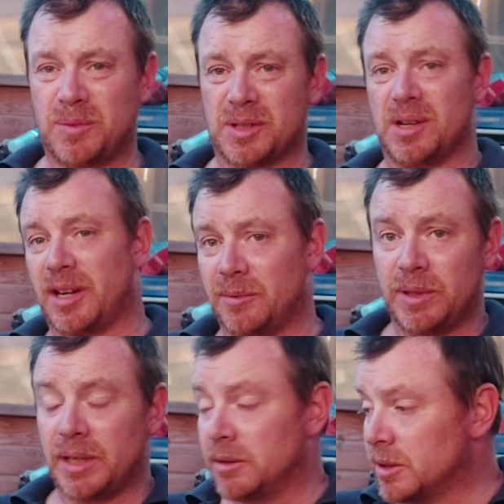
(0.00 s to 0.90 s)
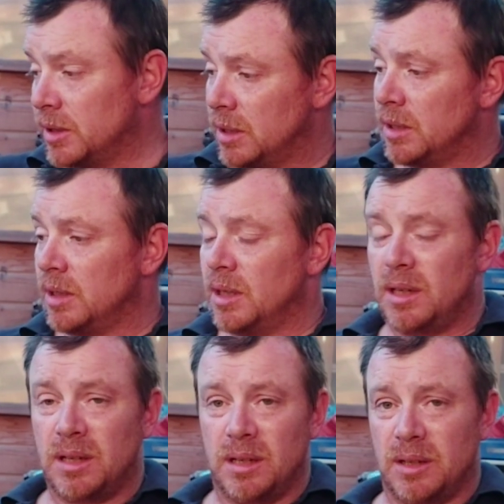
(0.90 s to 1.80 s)
the sliding windows,
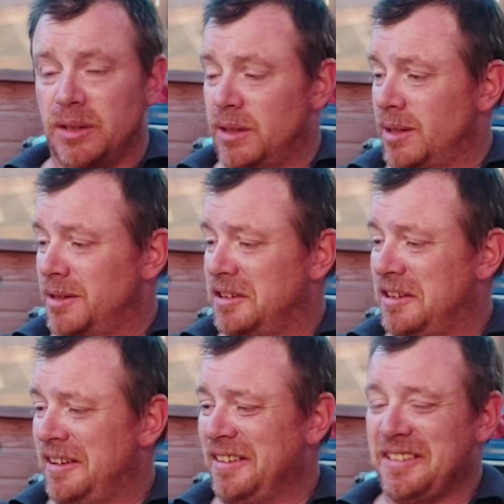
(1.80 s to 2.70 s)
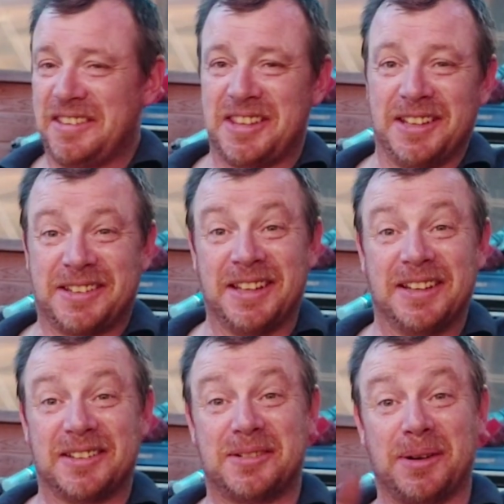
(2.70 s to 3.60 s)
and the
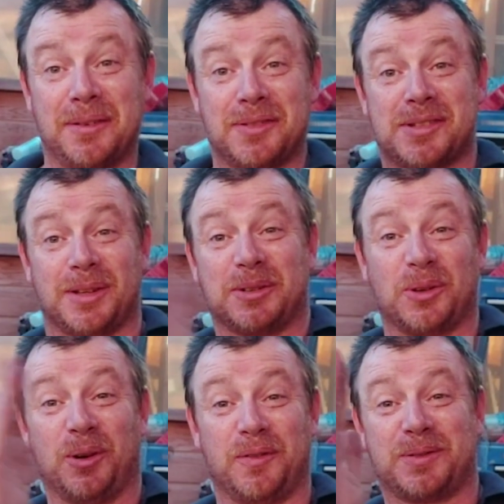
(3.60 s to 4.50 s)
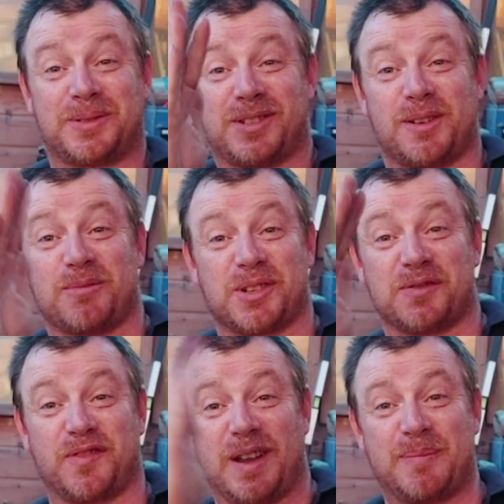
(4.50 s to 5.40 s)
driver's side door top was
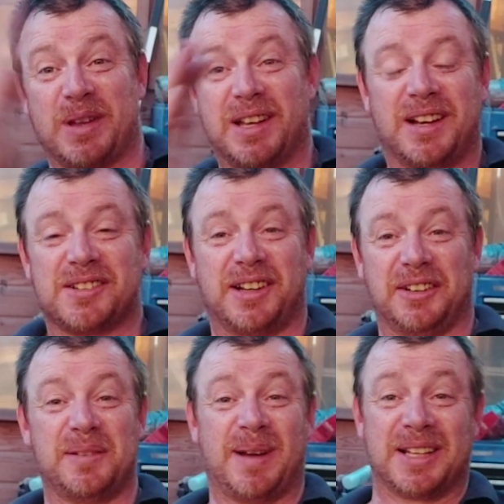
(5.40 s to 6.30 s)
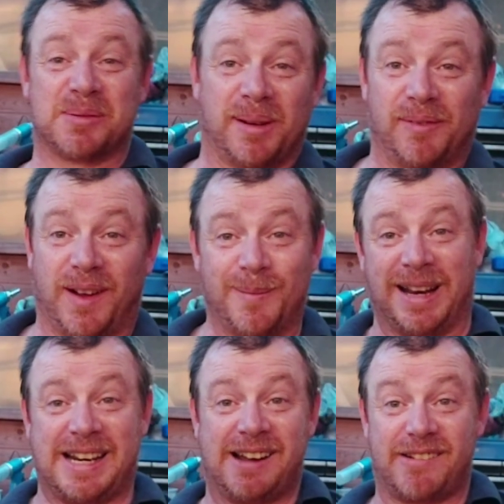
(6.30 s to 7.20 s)
just flapping. I was only doing about 25
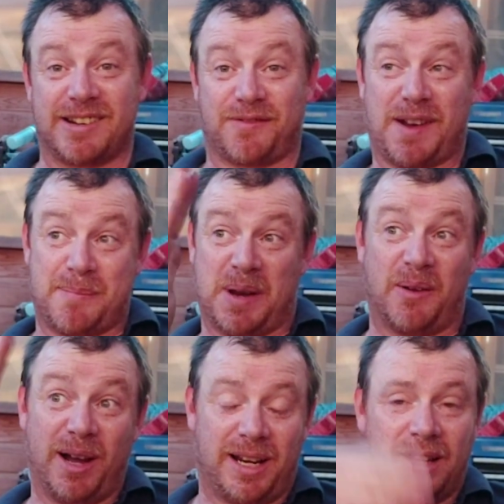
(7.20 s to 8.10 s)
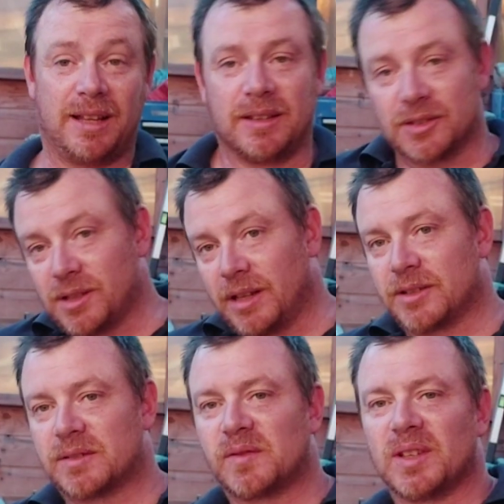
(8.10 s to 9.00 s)
miles an hour, and it's flapping away like that on the side.
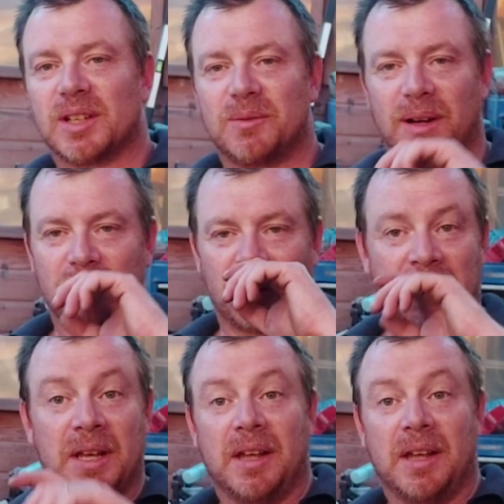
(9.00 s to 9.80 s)
It's quite funny.